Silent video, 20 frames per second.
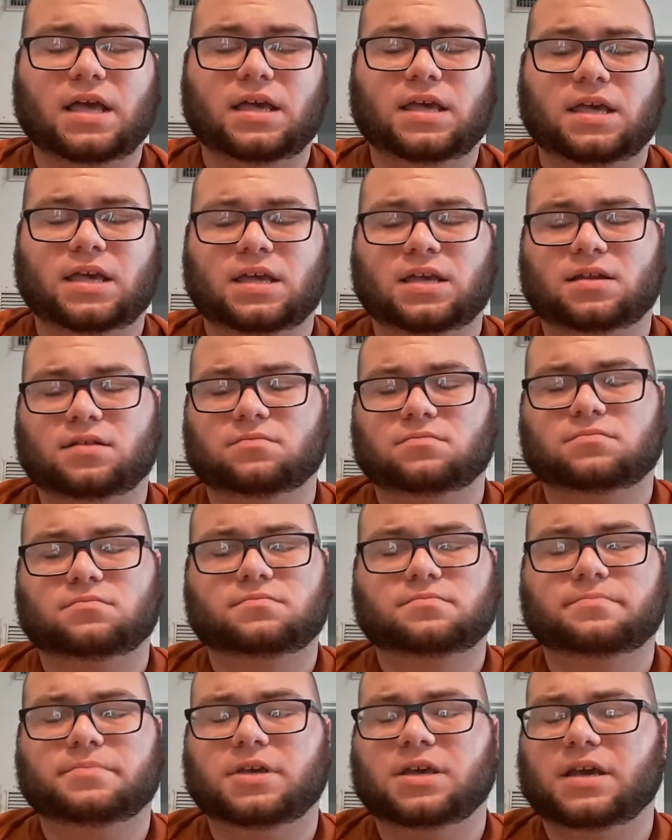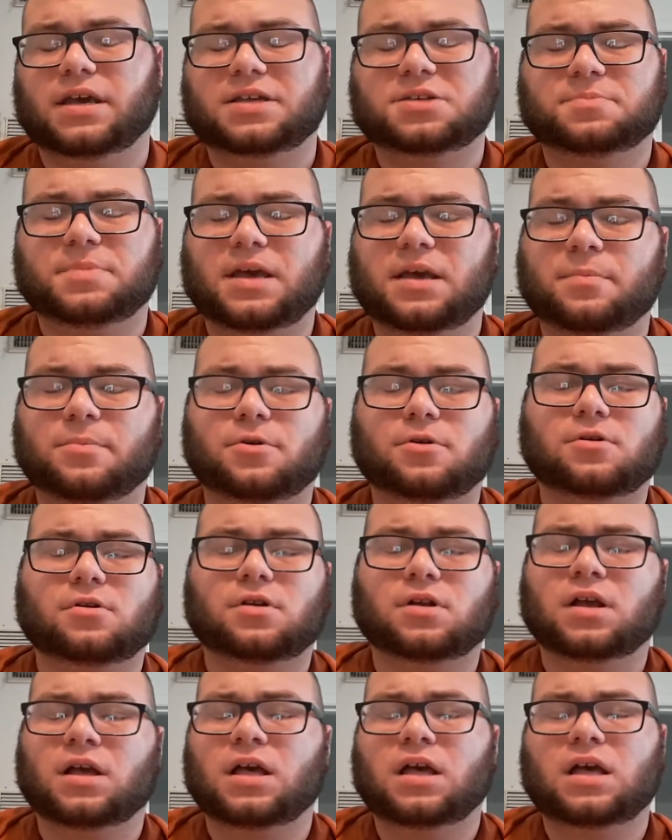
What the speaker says: in pH paper.